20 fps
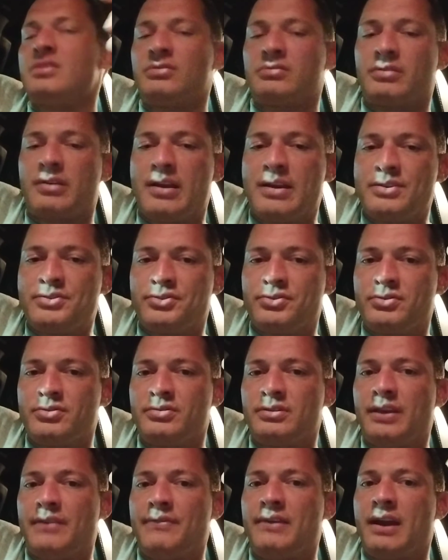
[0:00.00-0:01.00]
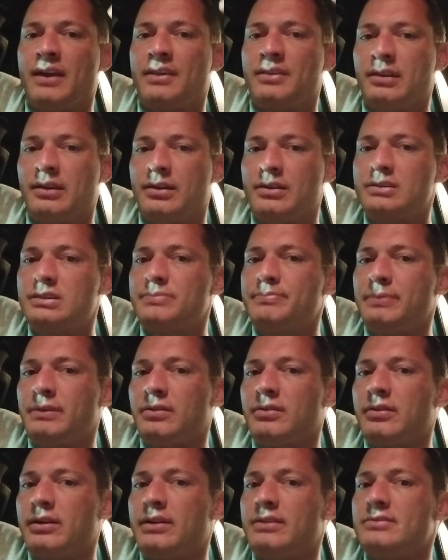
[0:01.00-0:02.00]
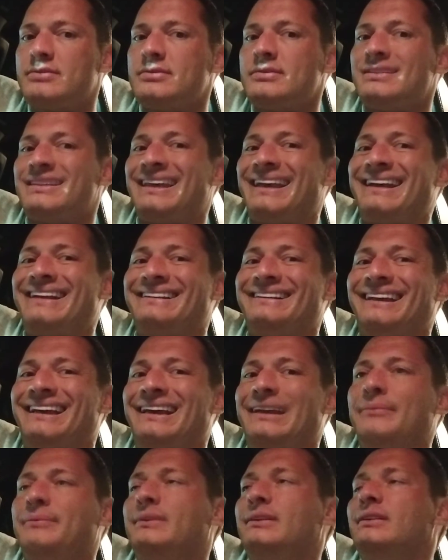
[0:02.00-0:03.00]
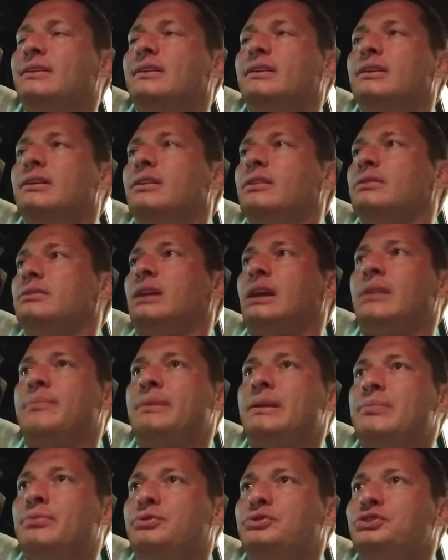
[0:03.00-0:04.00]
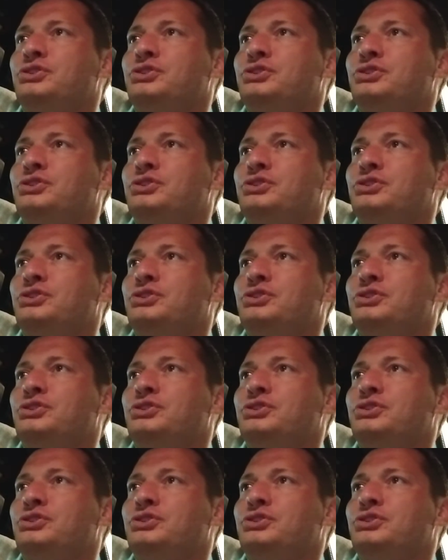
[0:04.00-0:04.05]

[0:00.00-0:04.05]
on their answers, they've got the experience that they claim. A lot of people